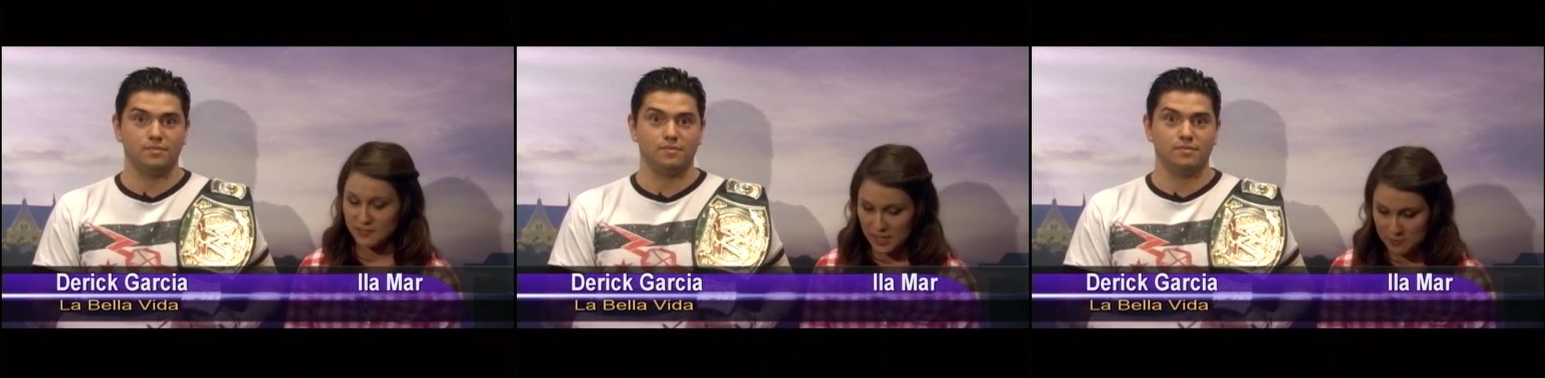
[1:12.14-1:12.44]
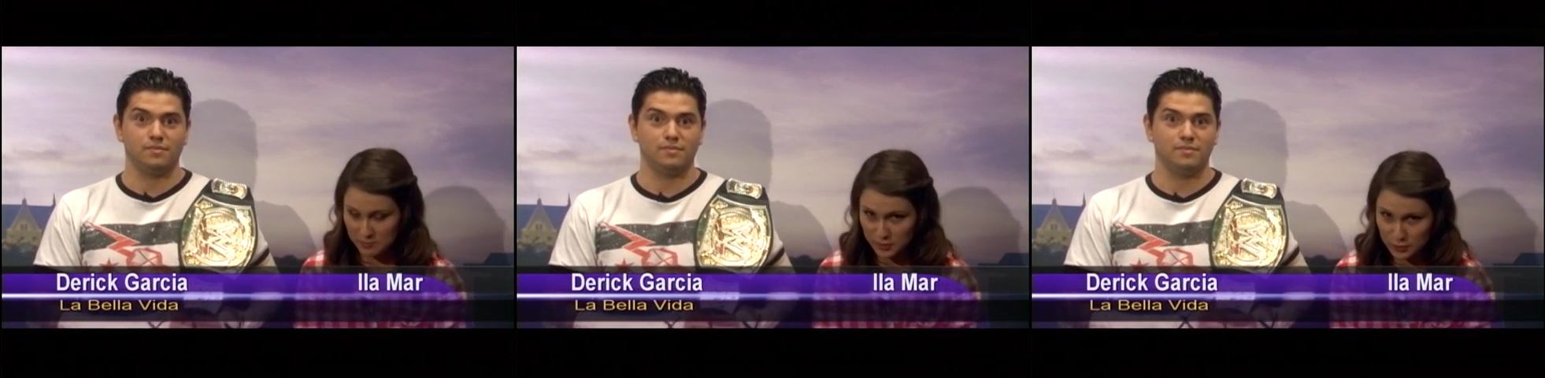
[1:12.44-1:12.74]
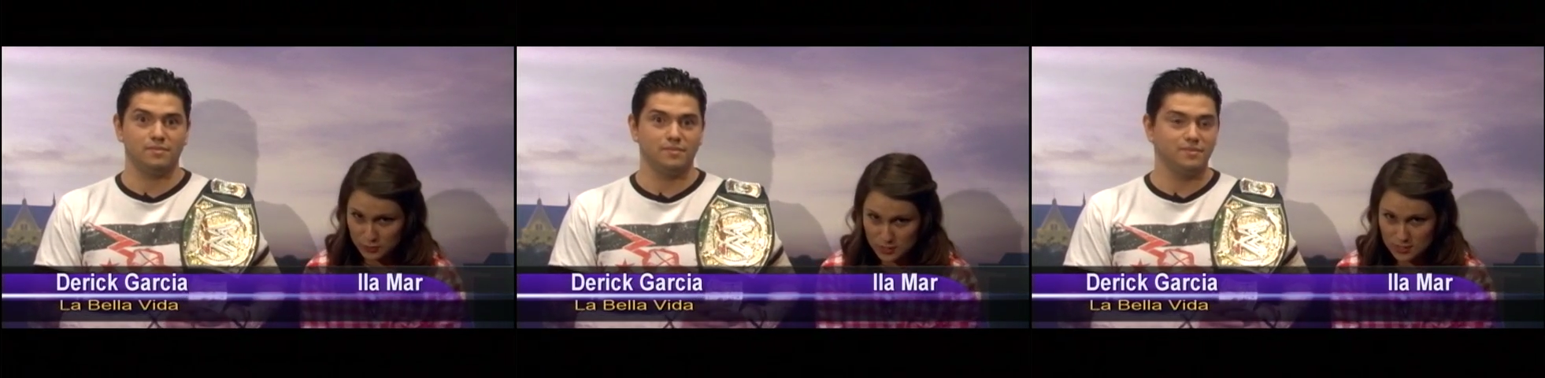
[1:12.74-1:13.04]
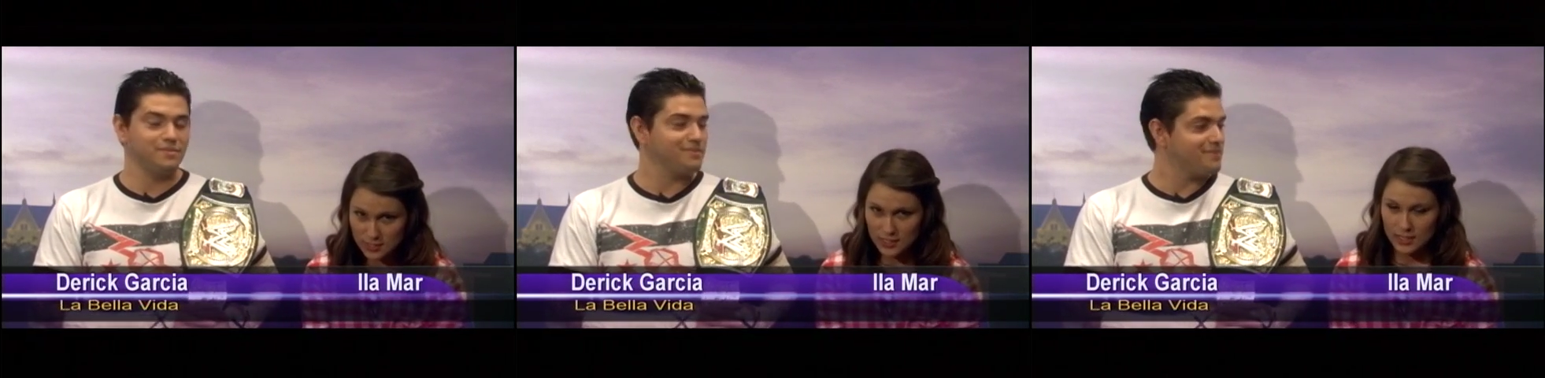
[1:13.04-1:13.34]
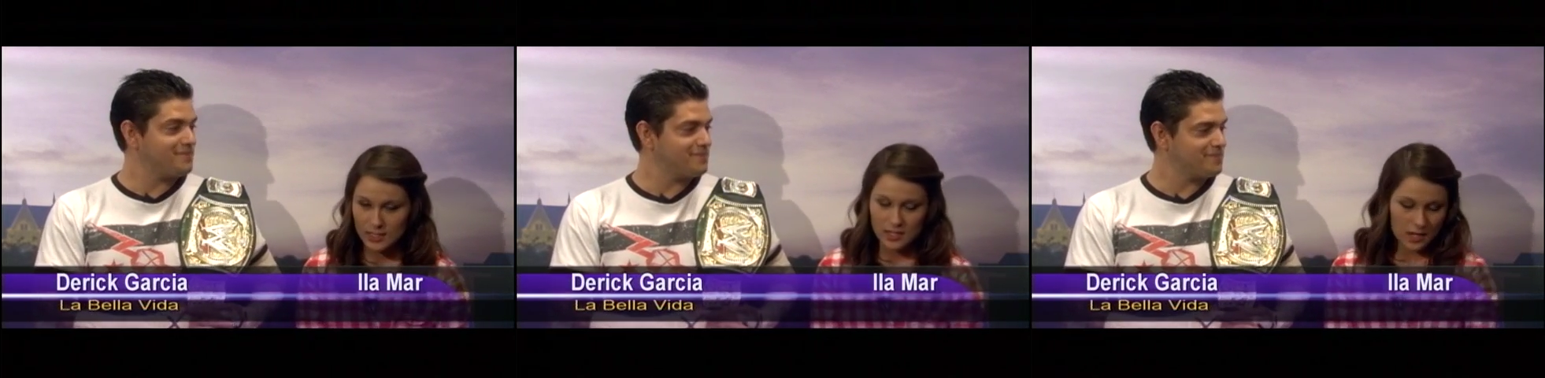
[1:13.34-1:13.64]
Speaker 1: Got my boots
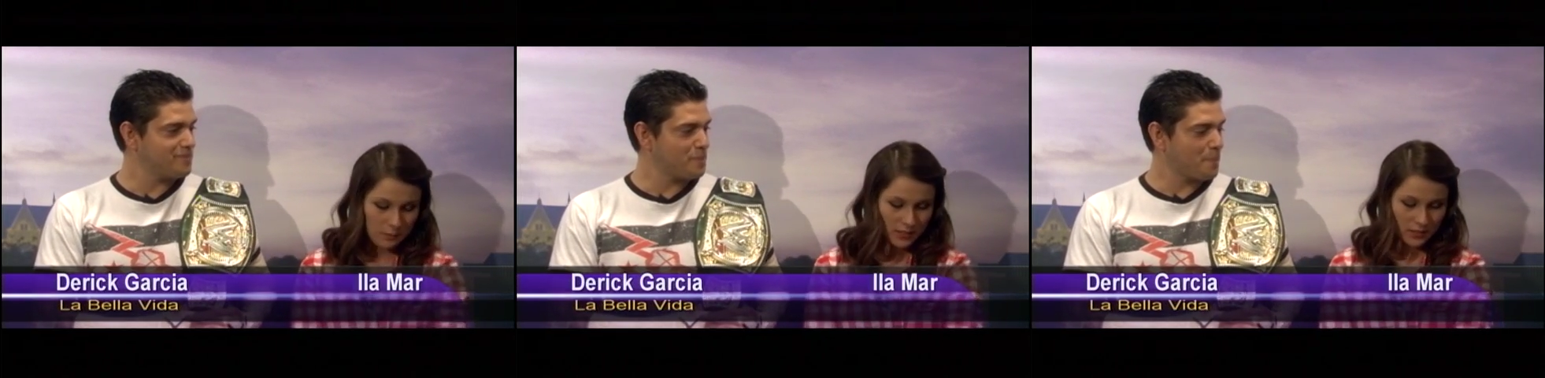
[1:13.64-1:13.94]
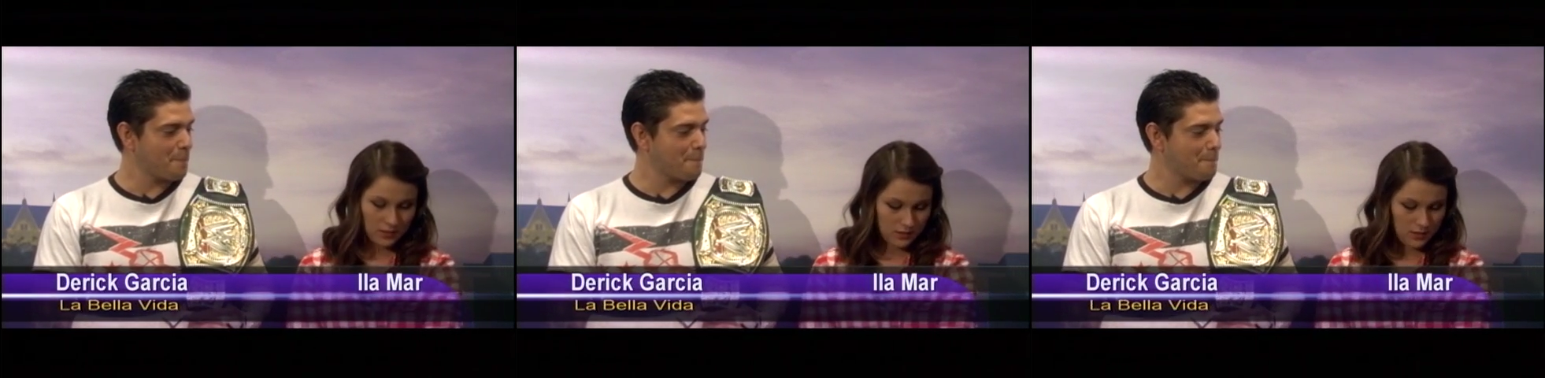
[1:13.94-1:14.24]
and I got my